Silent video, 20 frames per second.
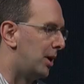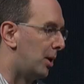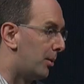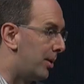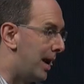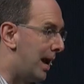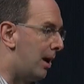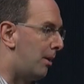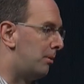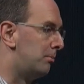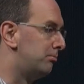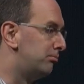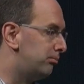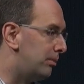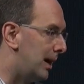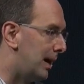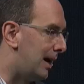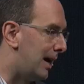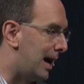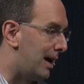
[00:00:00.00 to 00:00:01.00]
We're now
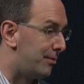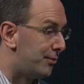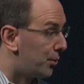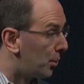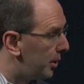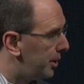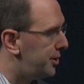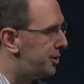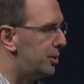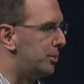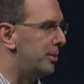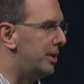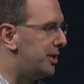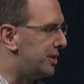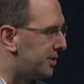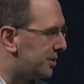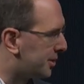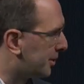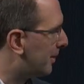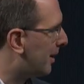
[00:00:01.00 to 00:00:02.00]
have 42
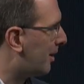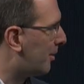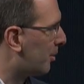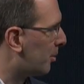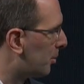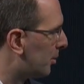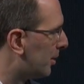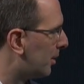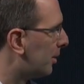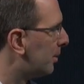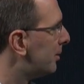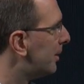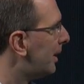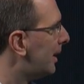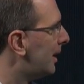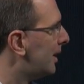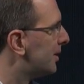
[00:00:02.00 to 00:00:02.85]
regions around the world,